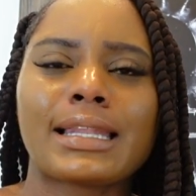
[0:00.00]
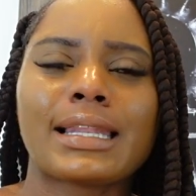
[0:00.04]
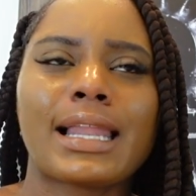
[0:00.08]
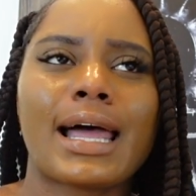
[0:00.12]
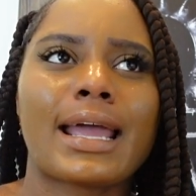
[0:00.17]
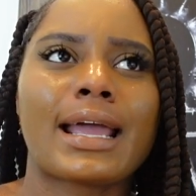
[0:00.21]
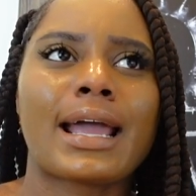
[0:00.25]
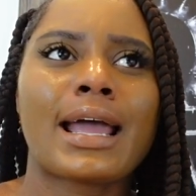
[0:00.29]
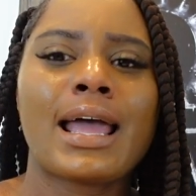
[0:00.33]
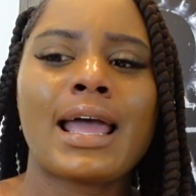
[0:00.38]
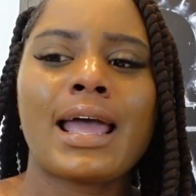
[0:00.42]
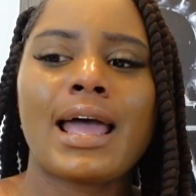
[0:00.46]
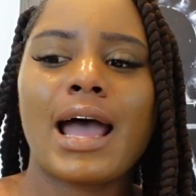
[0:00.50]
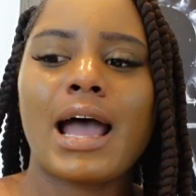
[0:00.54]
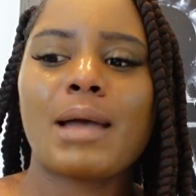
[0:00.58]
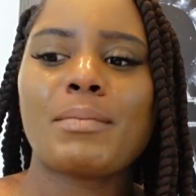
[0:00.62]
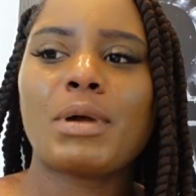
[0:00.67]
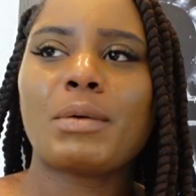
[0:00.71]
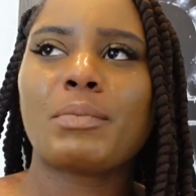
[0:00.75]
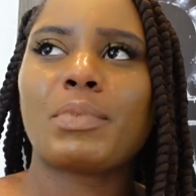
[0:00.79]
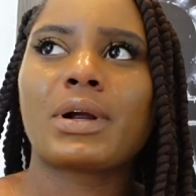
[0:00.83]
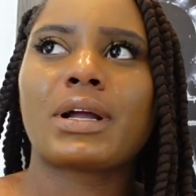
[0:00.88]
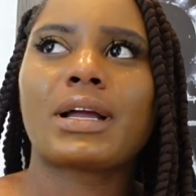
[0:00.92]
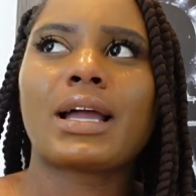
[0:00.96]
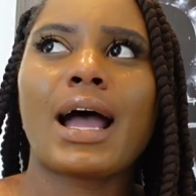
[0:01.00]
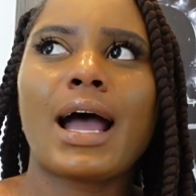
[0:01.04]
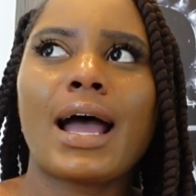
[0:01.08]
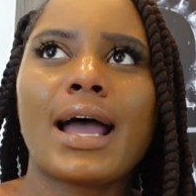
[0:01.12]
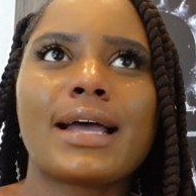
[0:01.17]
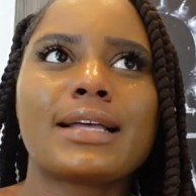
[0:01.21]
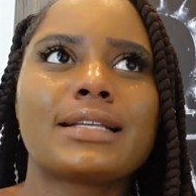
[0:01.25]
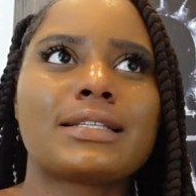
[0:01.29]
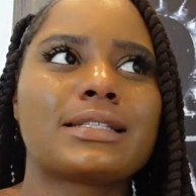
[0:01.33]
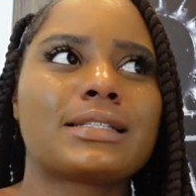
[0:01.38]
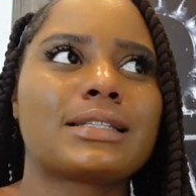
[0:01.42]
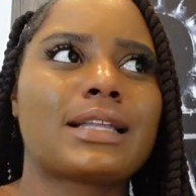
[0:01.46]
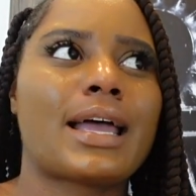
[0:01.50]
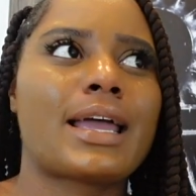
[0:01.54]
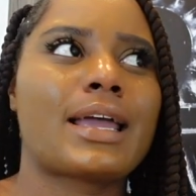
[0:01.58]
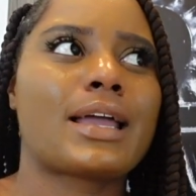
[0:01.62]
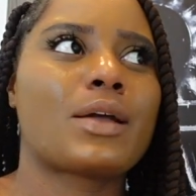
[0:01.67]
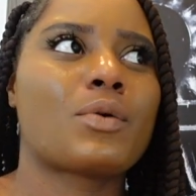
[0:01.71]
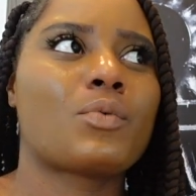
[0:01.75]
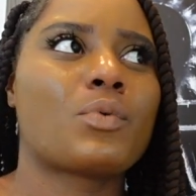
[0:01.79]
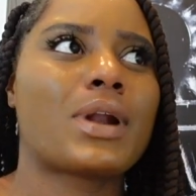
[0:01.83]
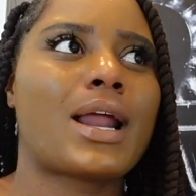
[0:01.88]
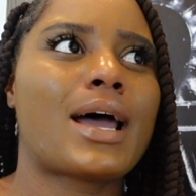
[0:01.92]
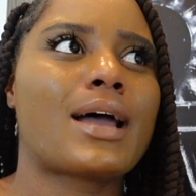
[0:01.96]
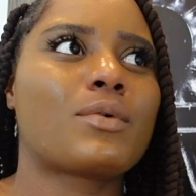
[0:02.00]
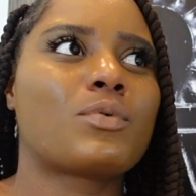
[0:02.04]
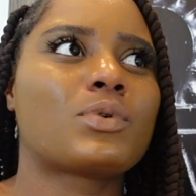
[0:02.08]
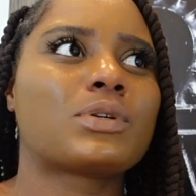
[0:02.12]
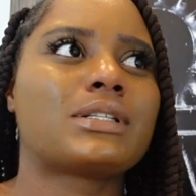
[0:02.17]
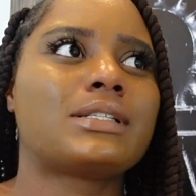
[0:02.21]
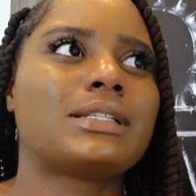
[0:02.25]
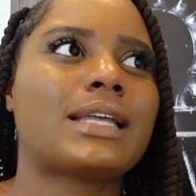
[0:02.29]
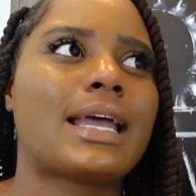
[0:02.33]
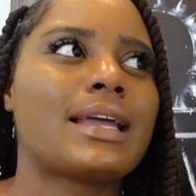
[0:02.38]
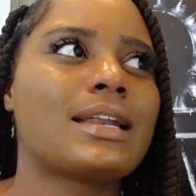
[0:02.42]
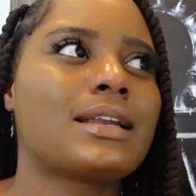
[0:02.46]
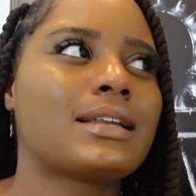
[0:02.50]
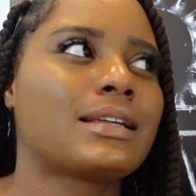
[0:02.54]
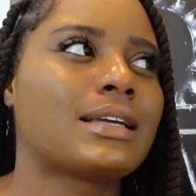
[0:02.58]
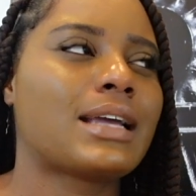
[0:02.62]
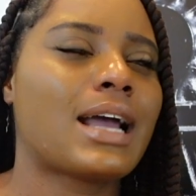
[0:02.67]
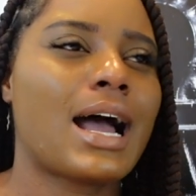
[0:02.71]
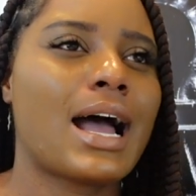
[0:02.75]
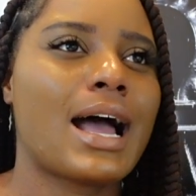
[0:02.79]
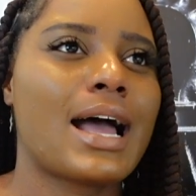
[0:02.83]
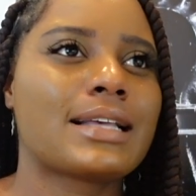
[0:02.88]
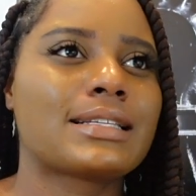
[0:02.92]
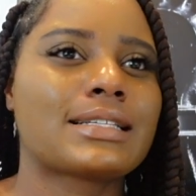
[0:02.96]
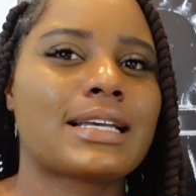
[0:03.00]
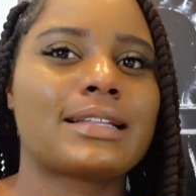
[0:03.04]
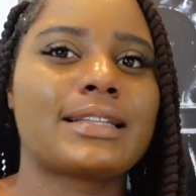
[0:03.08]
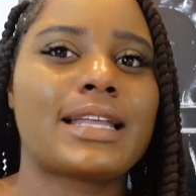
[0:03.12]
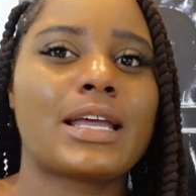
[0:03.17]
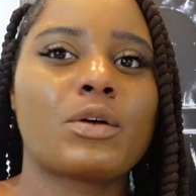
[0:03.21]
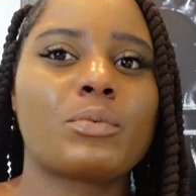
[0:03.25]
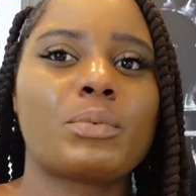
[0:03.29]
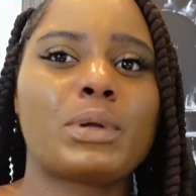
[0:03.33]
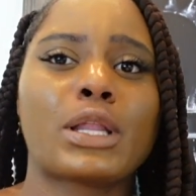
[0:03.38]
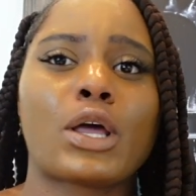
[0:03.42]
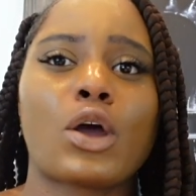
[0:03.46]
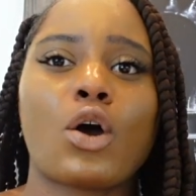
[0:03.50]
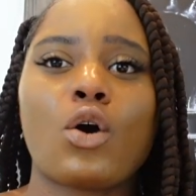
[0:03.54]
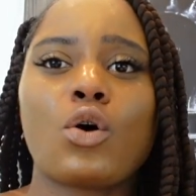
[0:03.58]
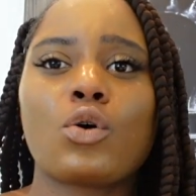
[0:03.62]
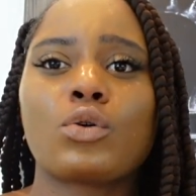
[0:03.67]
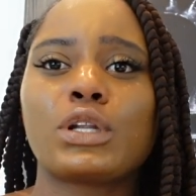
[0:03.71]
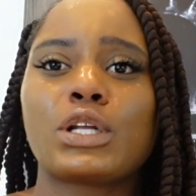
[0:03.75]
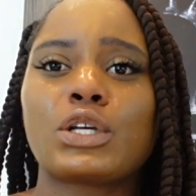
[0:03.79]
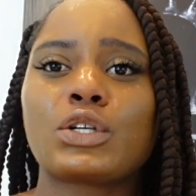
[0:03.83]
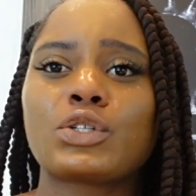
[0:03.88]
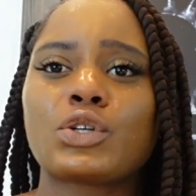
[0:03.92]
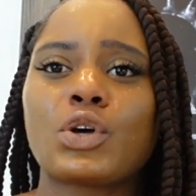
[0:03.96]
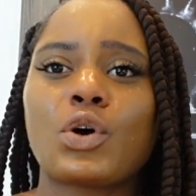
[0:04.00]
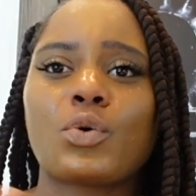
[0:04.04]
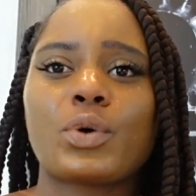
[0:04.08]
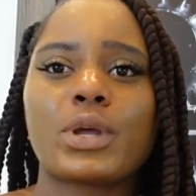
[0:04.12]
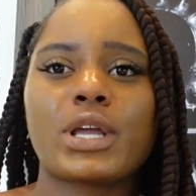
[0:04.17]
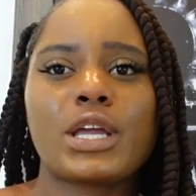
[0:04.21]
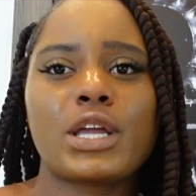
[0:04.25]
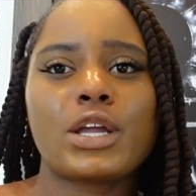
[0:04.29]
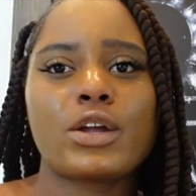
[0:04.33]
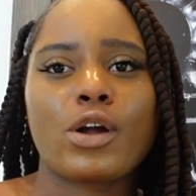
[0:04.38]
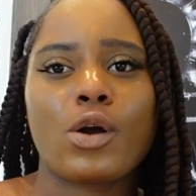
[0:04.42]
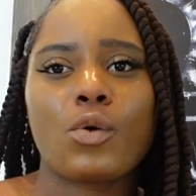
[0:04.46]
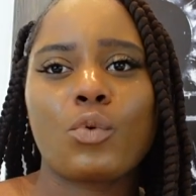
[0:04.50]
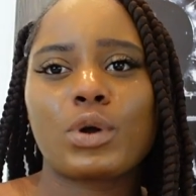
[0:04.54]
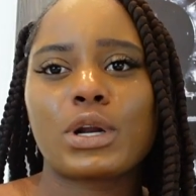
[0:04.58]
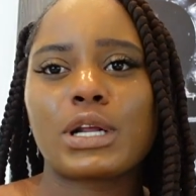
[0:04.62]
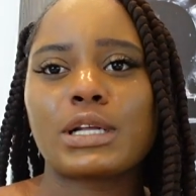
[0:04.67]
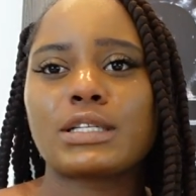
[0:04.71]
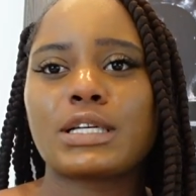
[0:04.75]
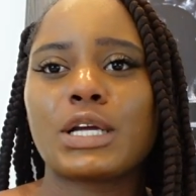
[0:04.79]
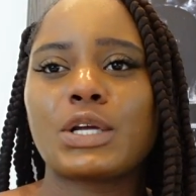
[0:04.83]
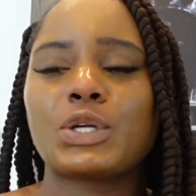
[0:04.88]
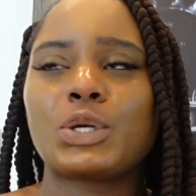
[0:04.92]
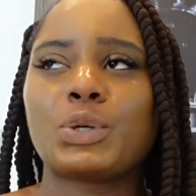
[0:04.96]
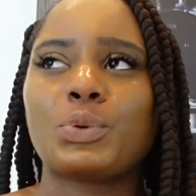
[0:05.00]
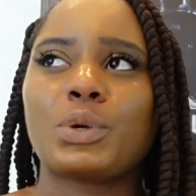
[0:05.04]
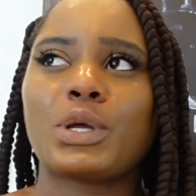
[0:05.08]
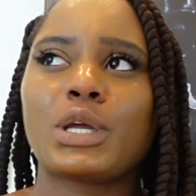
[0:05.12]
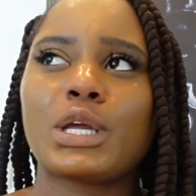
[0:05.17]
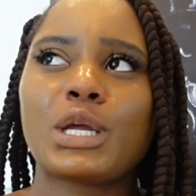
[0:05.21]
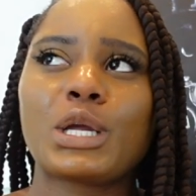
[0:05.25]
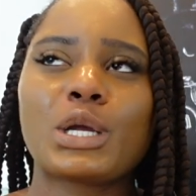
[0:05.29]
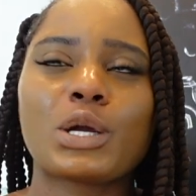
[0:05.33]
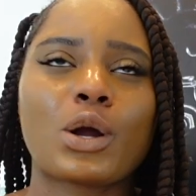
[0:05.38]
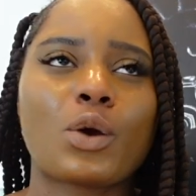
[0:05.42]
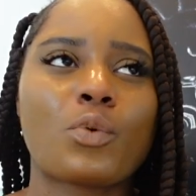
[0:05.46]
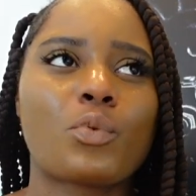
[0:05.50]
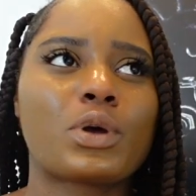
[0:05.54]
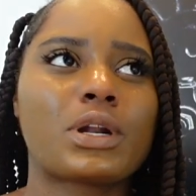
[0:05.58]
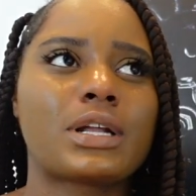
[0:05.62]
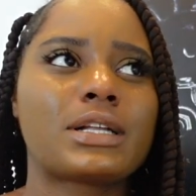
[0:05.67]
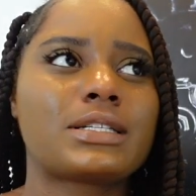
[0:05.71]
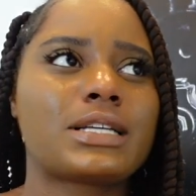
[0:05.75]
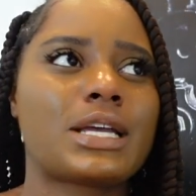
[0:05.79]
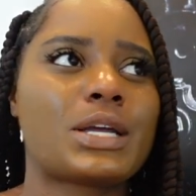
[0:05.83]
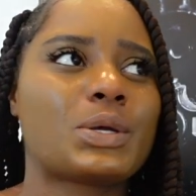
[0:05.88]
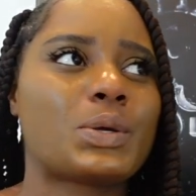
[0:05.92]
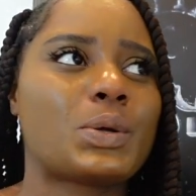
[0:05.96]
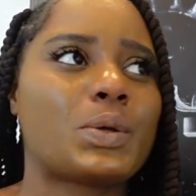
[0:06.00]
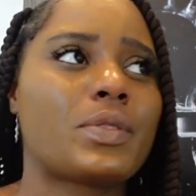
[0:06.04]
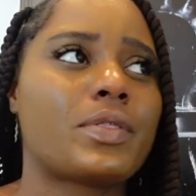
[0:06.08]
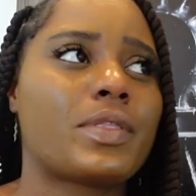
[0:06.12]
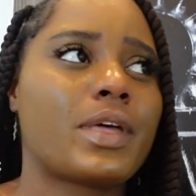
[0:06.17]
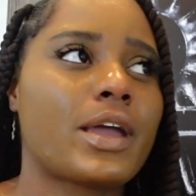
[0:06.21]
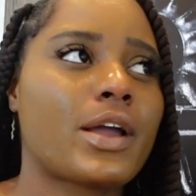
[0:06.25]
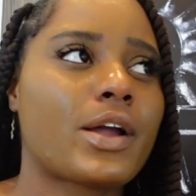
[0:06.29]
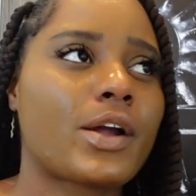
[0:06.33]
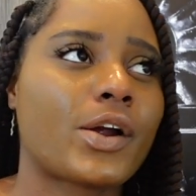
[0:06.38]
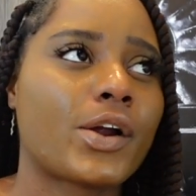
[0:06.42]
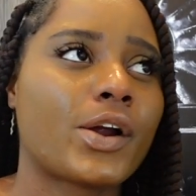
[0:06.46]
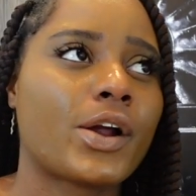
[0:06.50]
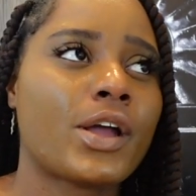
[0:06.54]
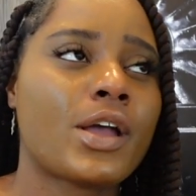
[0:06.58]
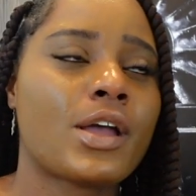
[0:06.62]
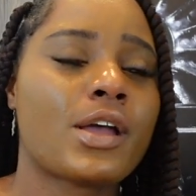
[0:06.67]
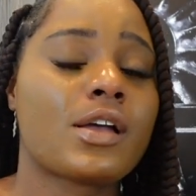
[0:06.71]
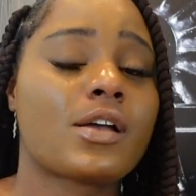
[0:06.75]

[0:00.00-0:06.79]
Like, I remember guys, like when I was dating guys, like they would be like, oh, let's go here, I want to take you here, I want to take you there.